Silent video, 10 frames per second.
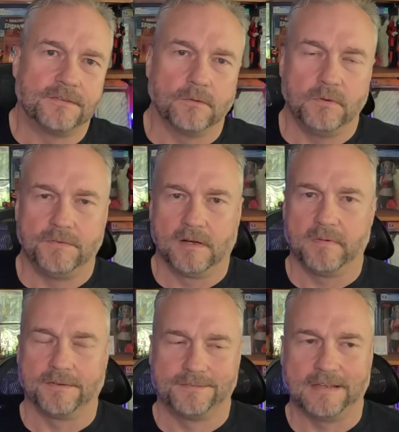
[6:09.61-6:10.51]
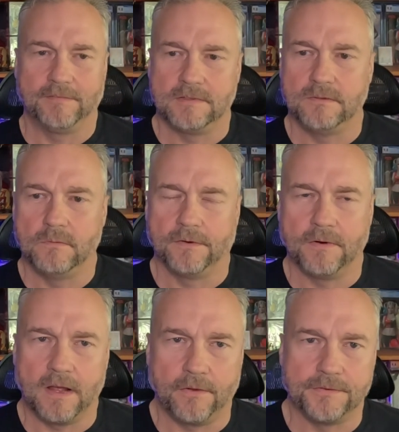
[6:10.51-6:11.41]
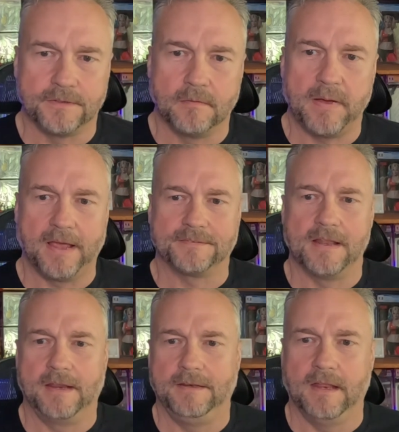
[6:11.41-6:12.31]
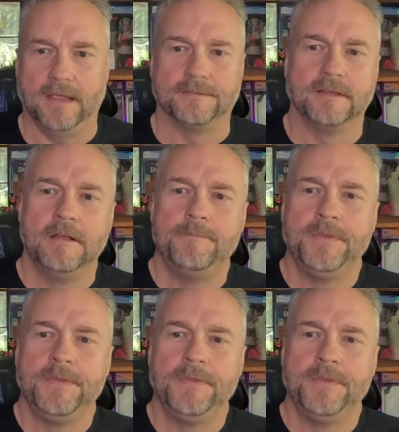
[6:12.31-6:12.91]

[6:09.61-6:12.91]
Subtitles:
So we've done about $7,200 in the past 90 days.